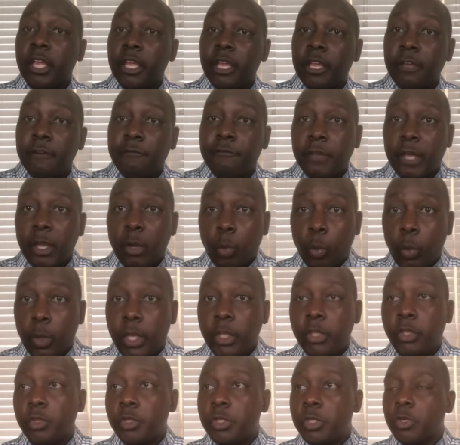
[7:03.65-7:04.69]
if and
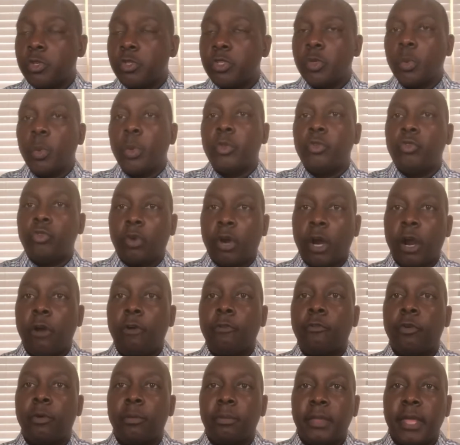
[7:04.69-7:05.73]
when you choose to withdraw
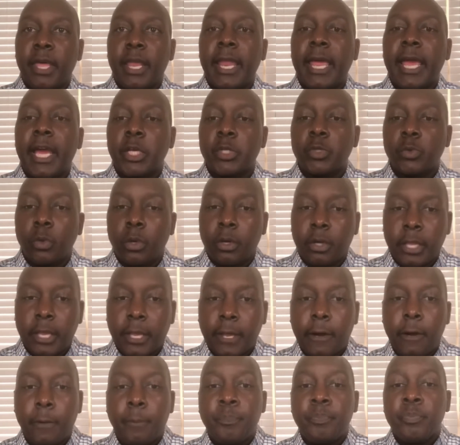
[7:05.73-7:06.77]
from that actual
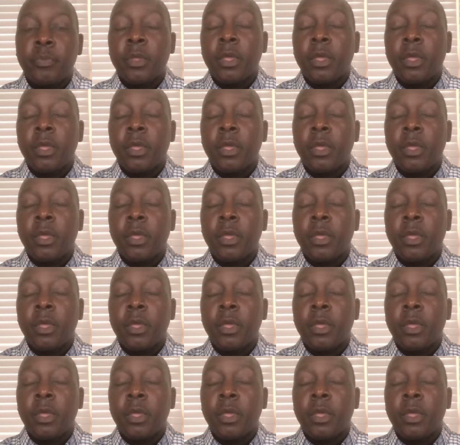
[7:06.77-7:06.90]
account.